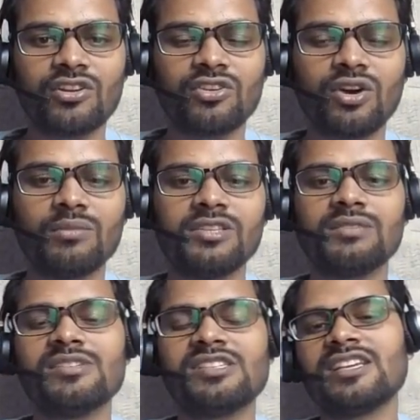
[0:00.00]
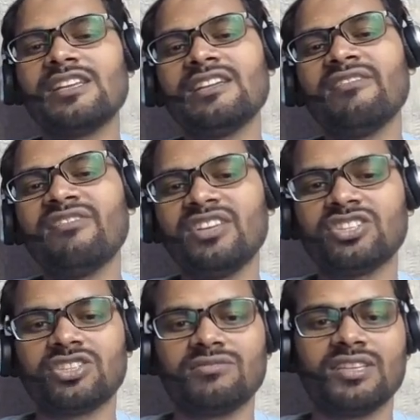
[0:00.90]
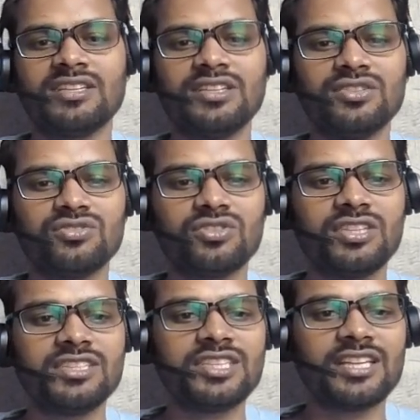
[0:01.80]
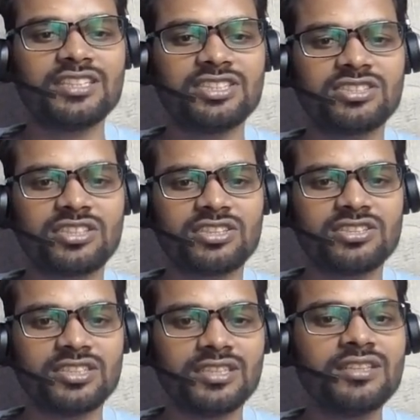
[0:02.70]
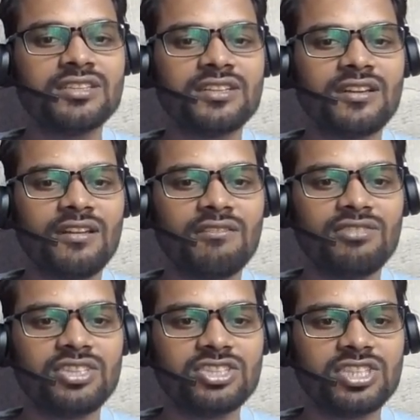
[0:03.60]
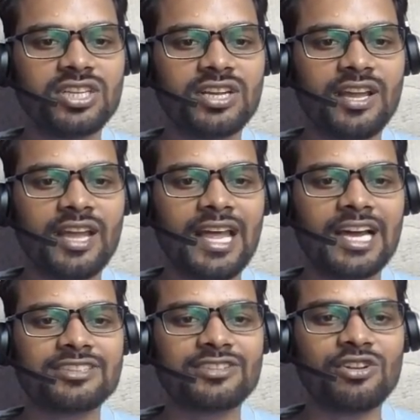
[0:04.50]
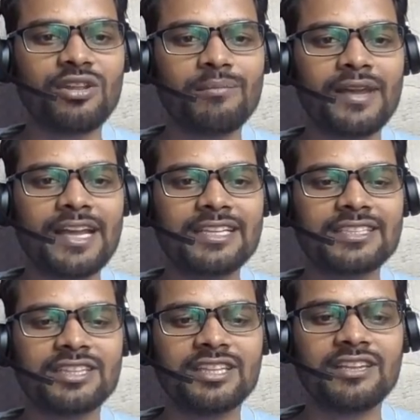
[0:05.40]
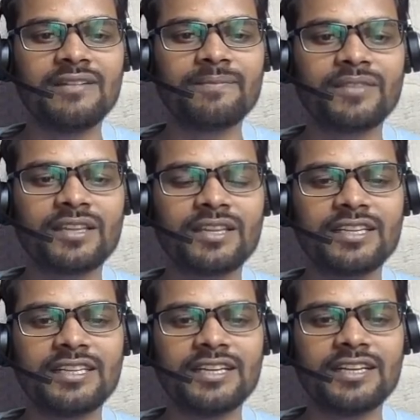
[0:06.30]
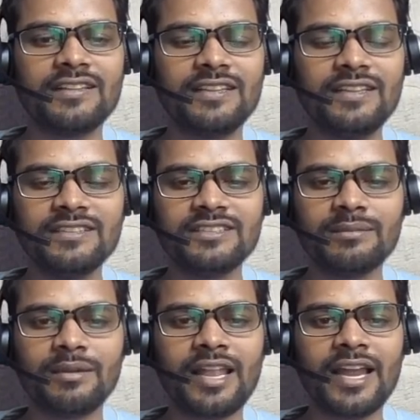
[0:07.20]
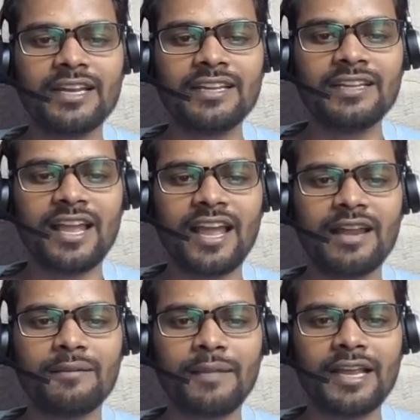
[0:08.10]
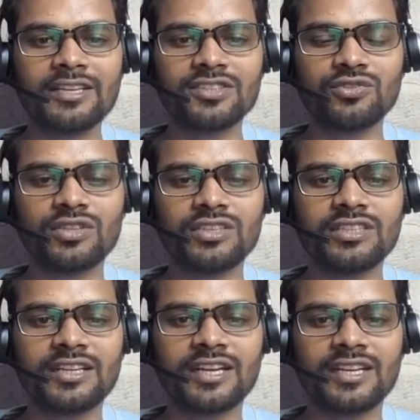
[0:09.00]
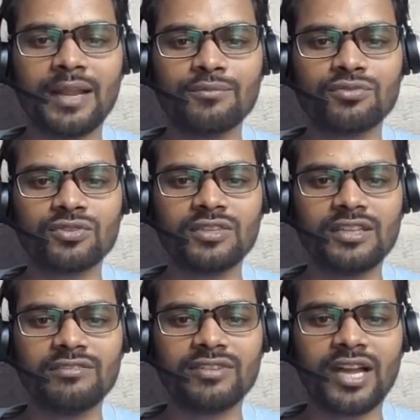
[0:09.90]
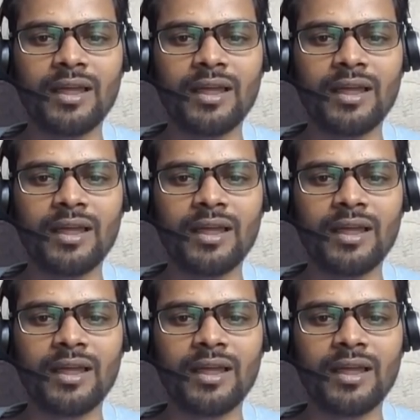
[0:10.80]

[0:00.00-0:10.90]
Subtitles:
.com is basically a fixed one. So these are the structure which actually match the create the Gmail ID and match during the runtime. So if